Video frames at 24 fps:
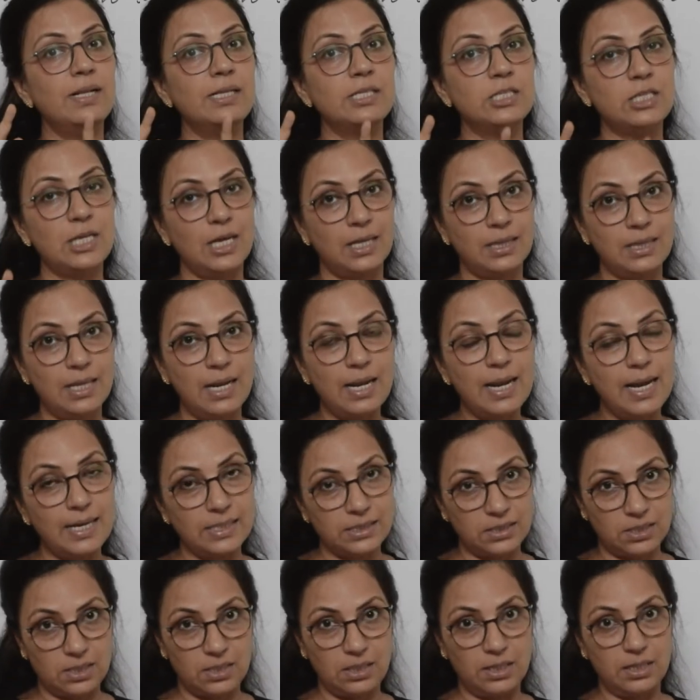we'll check the
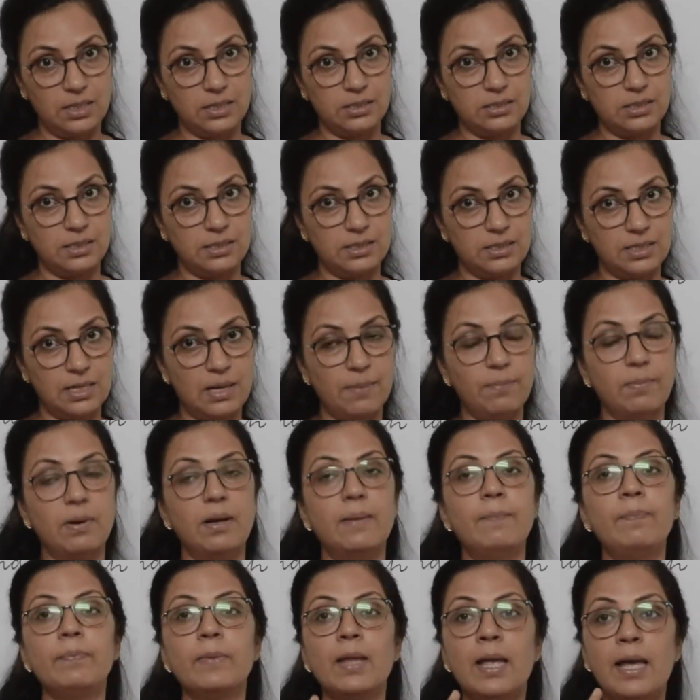last 3 digits number.
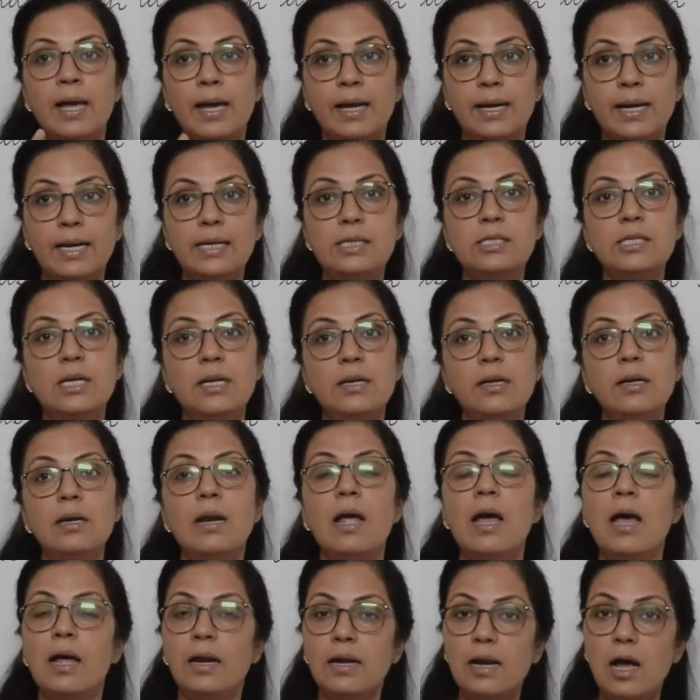Right, children?
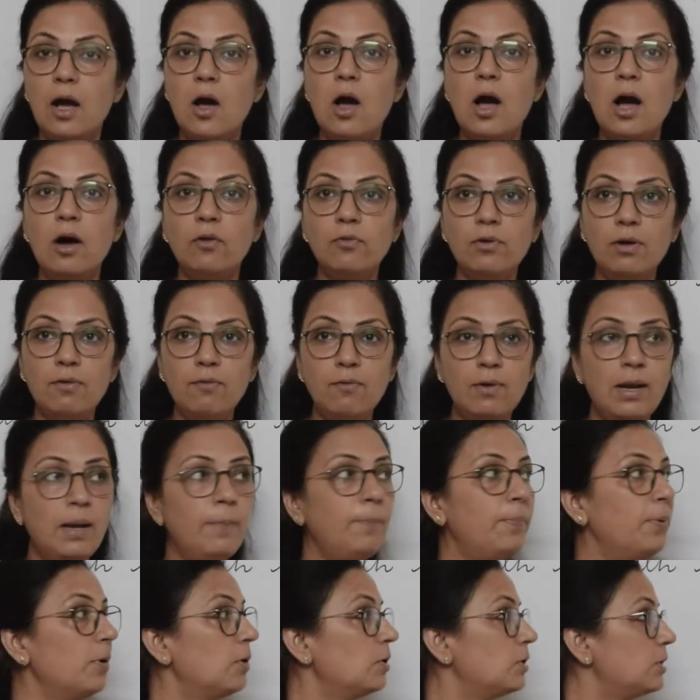Now, how we will
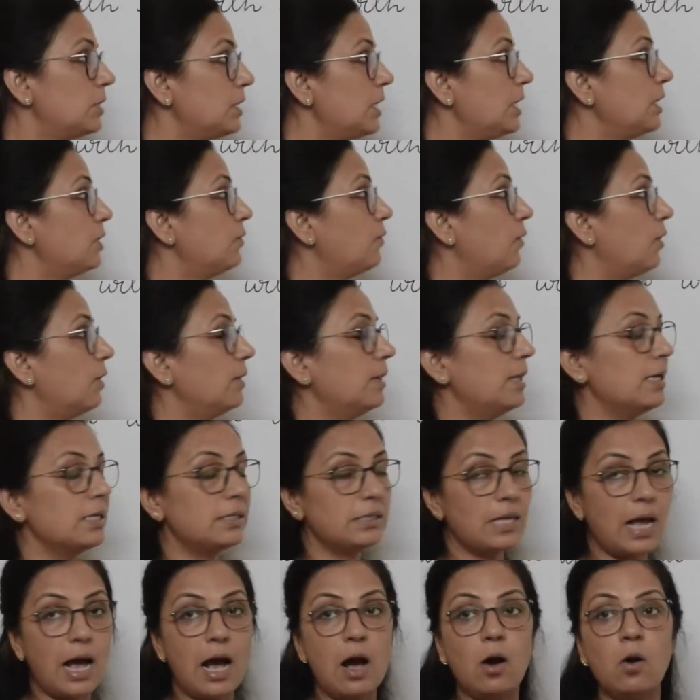proceed for this?
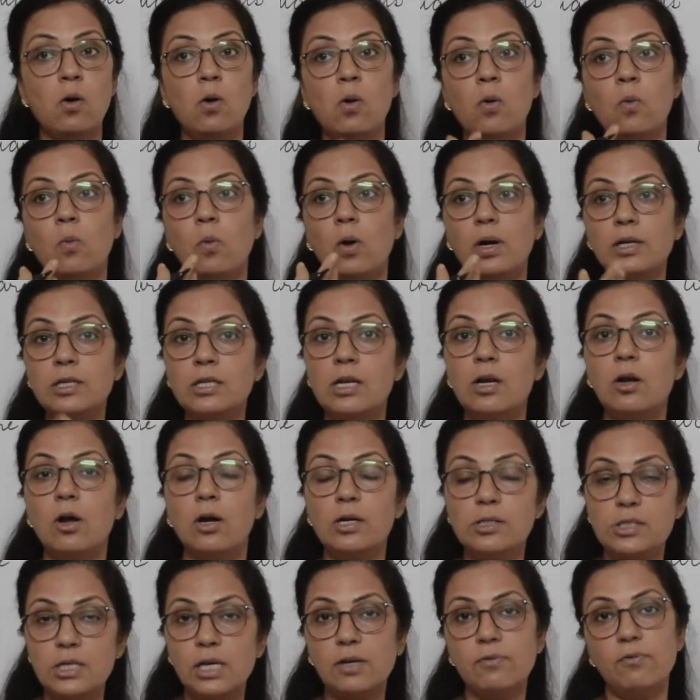What
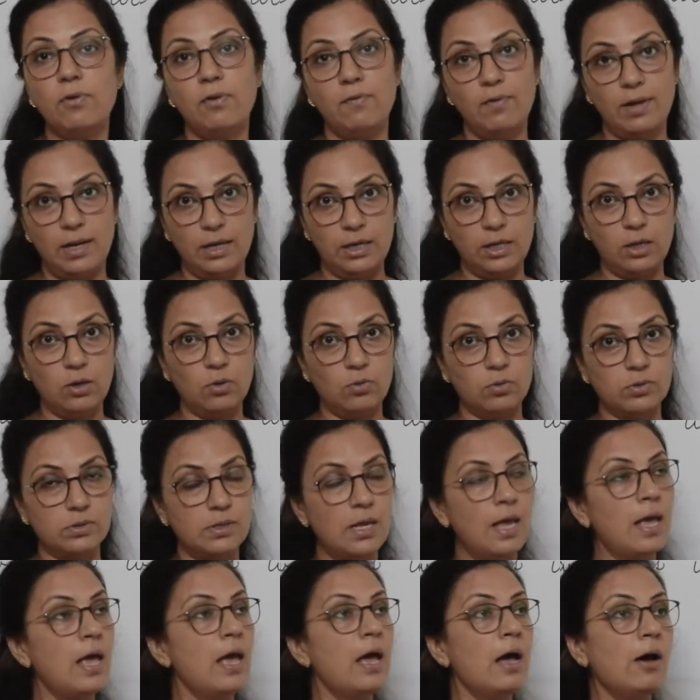logic we will use?
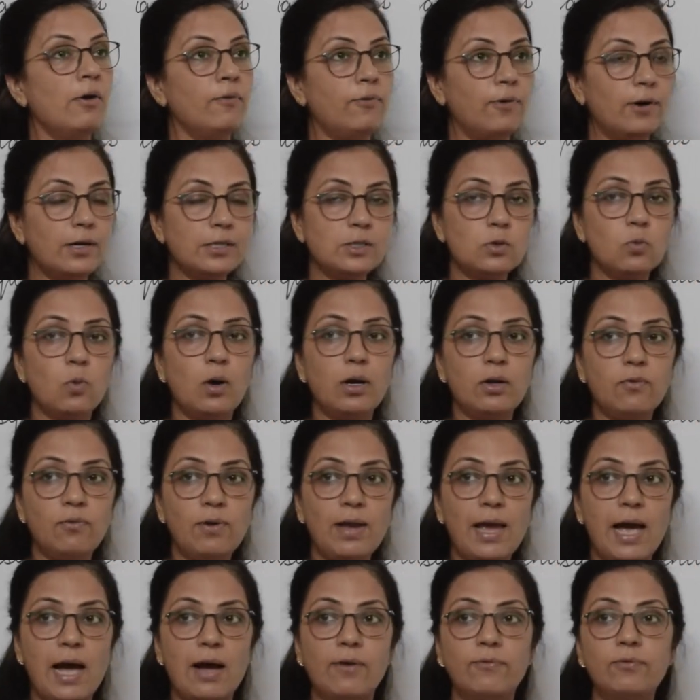First, what
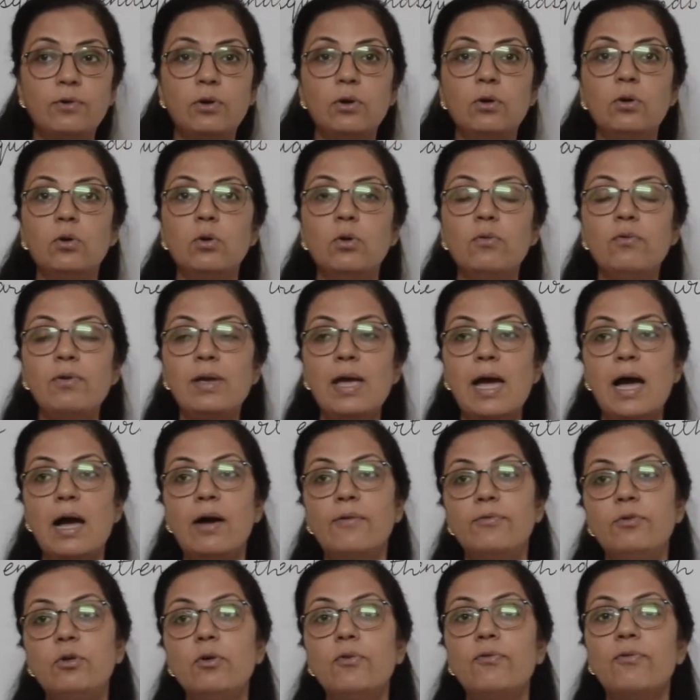we have to do, we
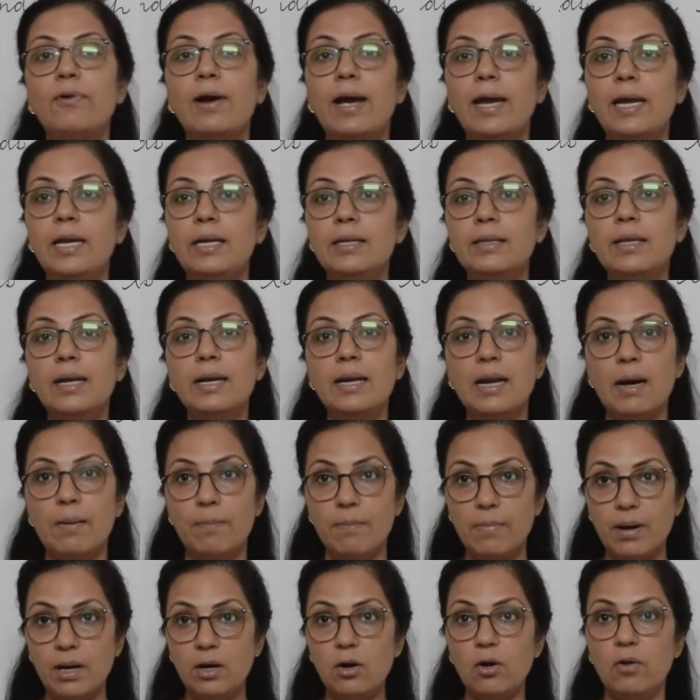have to find the
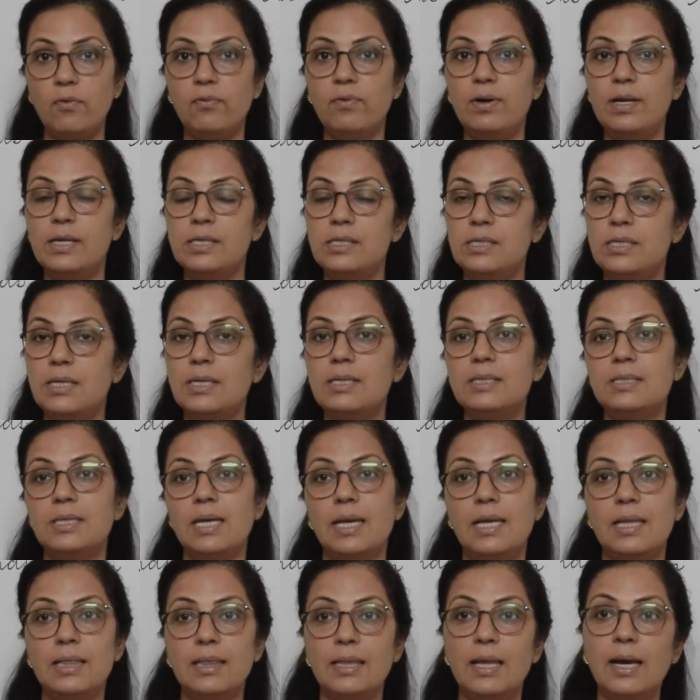number of digits
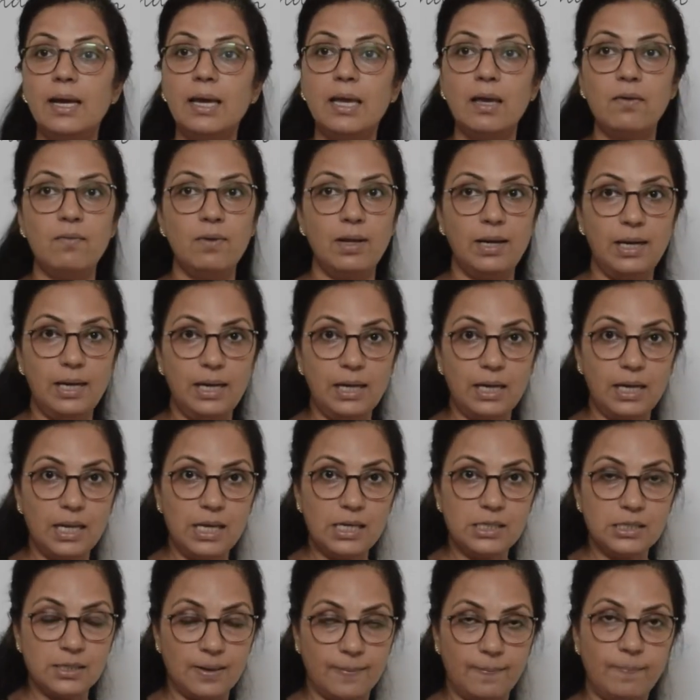in the given
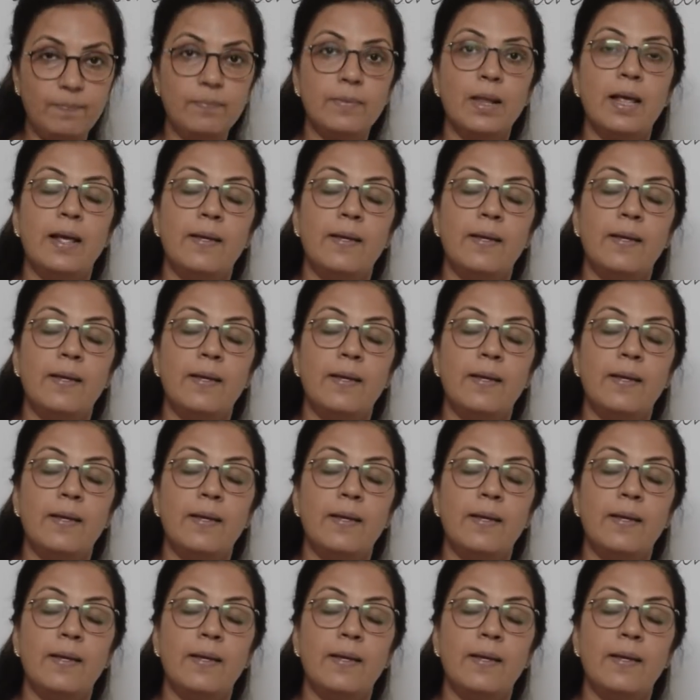integer.